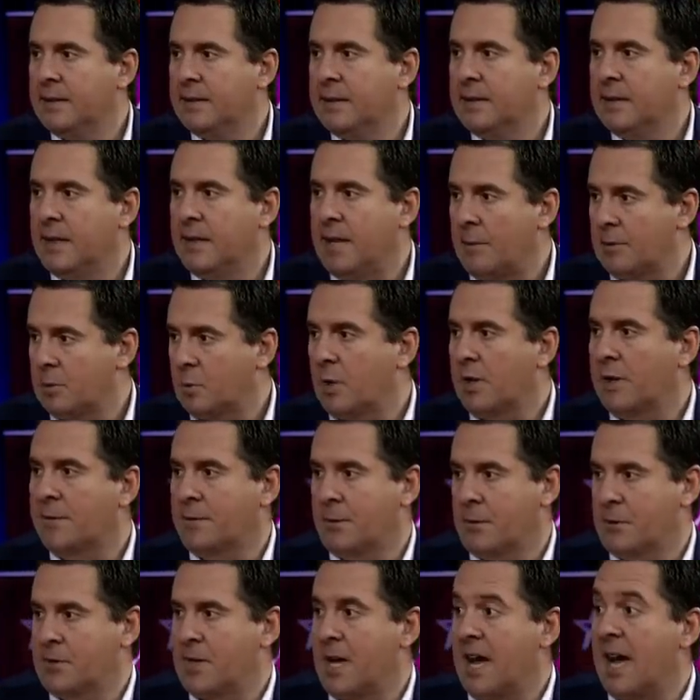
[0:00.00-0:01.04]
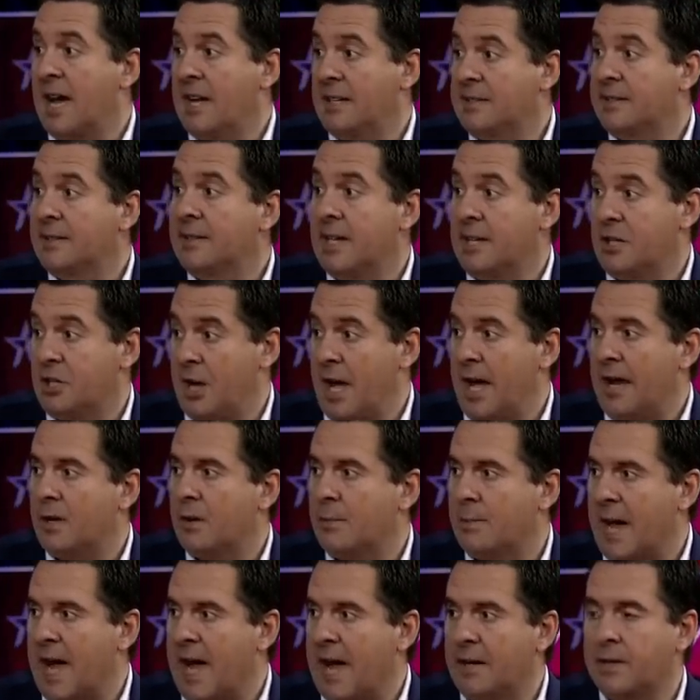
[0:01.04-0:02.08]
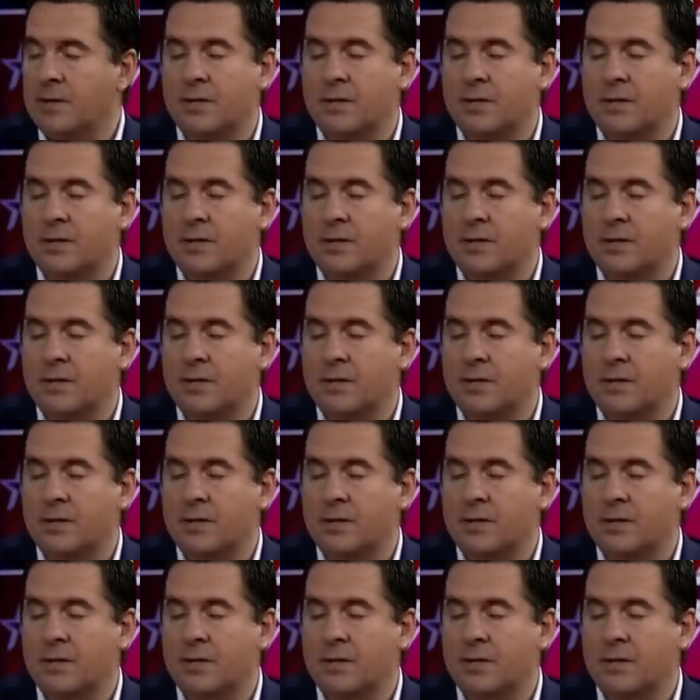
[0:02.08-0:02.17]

and I was one of the first guys that they shadow banned.